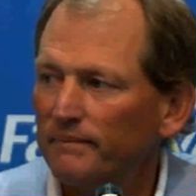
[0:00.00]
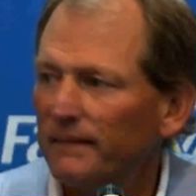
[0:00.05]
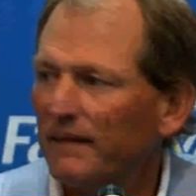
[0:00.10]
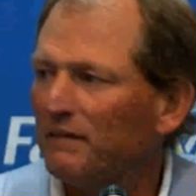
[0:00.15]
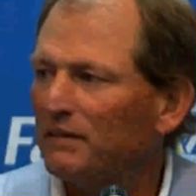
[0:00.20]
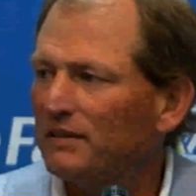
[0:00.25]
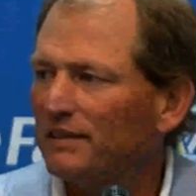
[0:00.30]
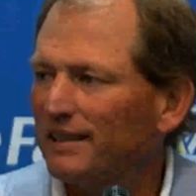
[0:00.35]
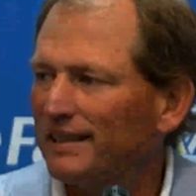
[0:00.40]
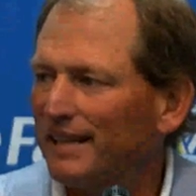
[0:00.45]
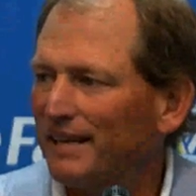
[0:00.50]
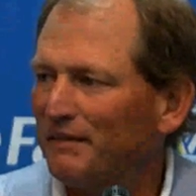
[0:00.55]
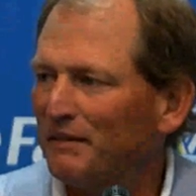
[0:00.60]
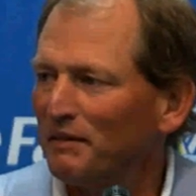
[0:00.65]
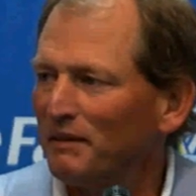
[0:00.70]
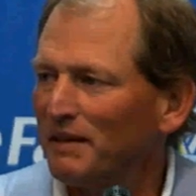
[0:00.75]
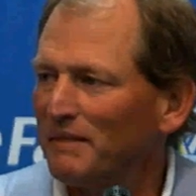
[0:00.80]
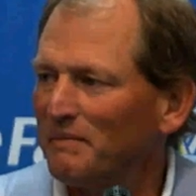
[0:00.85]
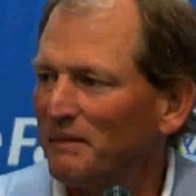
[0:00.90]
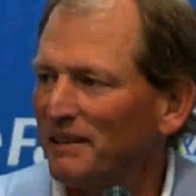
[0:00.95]
Never say
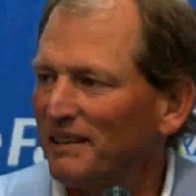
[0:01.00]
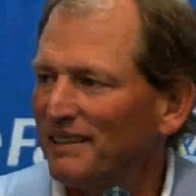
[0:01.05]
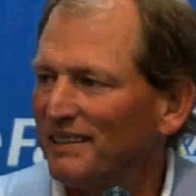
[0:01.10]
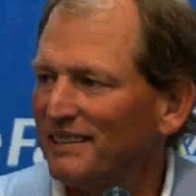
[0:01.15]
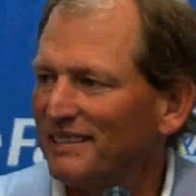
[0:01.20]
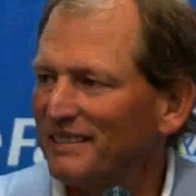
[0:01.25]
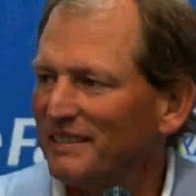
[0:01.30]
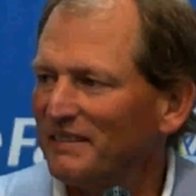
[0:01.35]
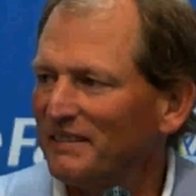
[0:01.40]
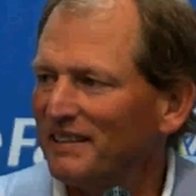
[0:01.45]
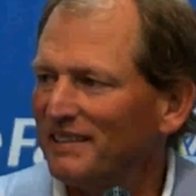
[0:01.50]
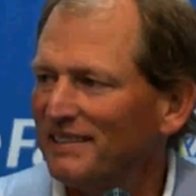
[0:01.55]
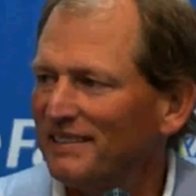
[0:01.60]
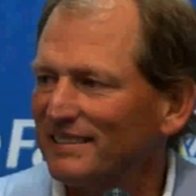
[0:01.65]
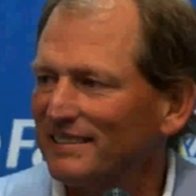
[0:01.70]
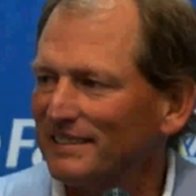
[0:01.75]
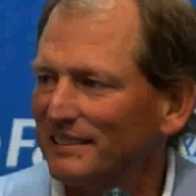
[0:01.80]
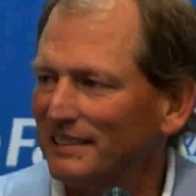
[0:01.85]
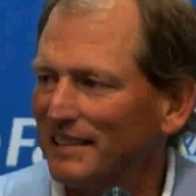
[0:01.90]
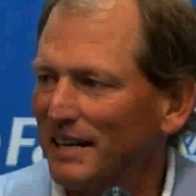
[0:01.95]
never, right, Mark, as he
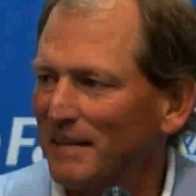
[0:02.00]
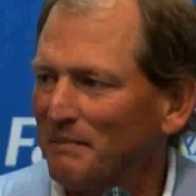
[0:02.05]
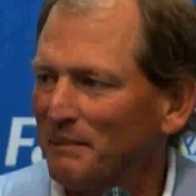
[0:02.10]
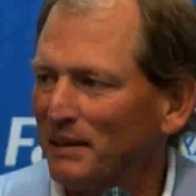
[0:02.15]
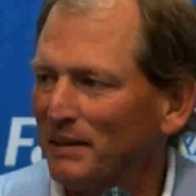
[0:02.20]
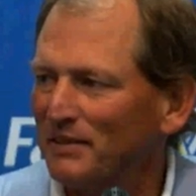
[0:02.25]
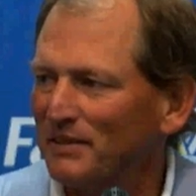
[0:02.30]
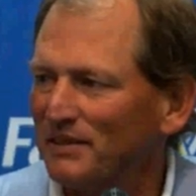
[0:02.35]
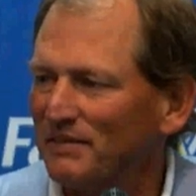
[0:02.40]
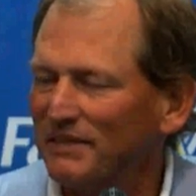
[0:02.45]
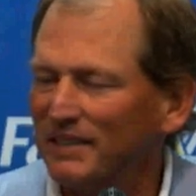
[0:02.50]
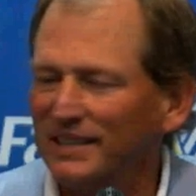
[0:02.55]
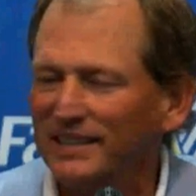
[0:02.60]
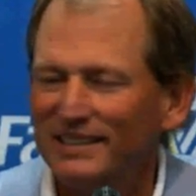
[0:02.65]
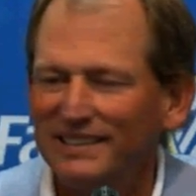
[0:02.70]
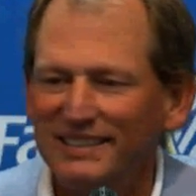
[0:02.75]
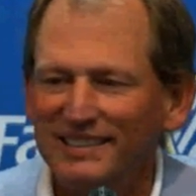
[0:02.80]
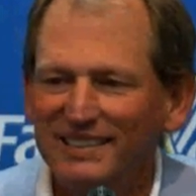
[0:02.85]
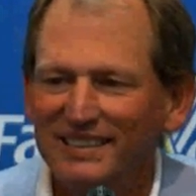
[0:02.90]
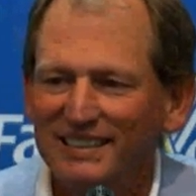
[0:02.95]
raises his eyebrows to
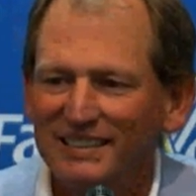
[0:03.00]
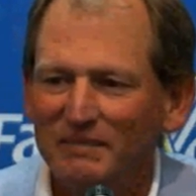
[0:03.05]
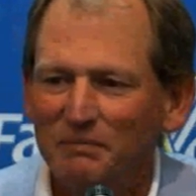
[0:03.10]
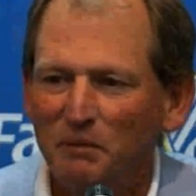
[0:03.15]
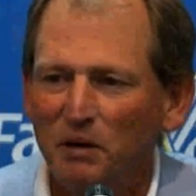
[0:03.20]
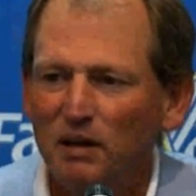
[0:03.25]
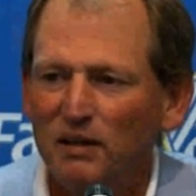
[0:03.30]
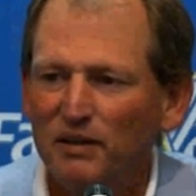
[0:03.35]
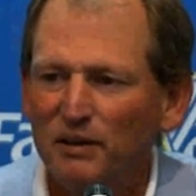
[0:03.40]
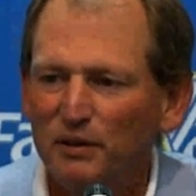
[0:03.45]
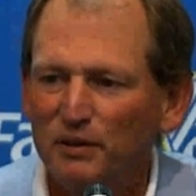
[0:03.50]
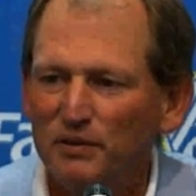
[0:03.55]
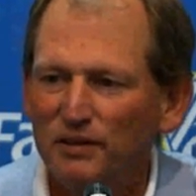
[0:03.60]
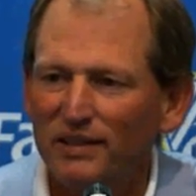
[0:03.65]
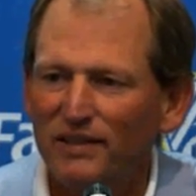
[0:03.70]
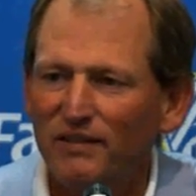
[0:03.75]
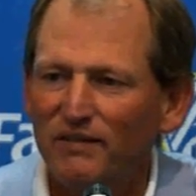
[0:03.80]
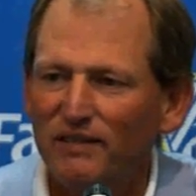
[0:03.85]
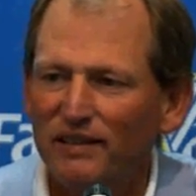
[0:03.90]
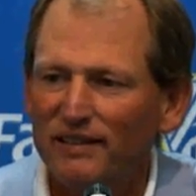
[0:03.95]
me. Mark knows
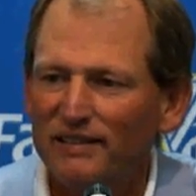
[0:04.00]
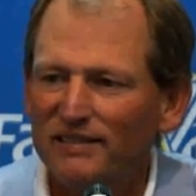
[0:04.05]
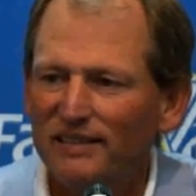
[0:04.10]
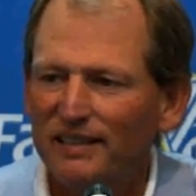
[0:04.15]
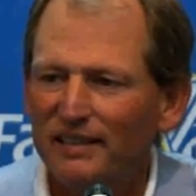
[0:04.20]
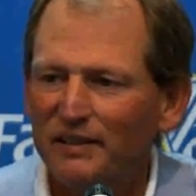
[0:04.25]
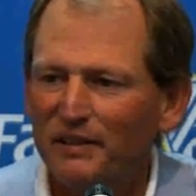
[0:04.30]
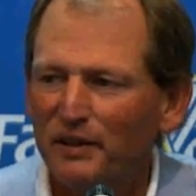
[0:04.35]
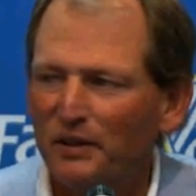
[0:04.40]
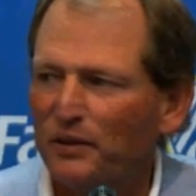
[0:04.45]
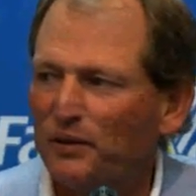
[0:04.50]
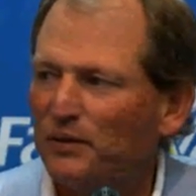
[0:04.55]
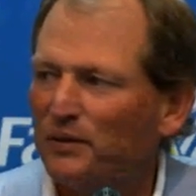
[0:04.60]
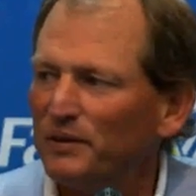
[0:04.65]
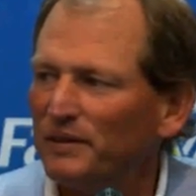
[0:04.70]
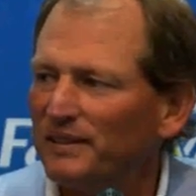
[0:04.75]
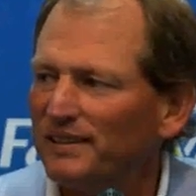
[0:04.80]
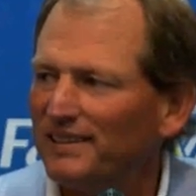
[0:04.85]
I don't like saying no.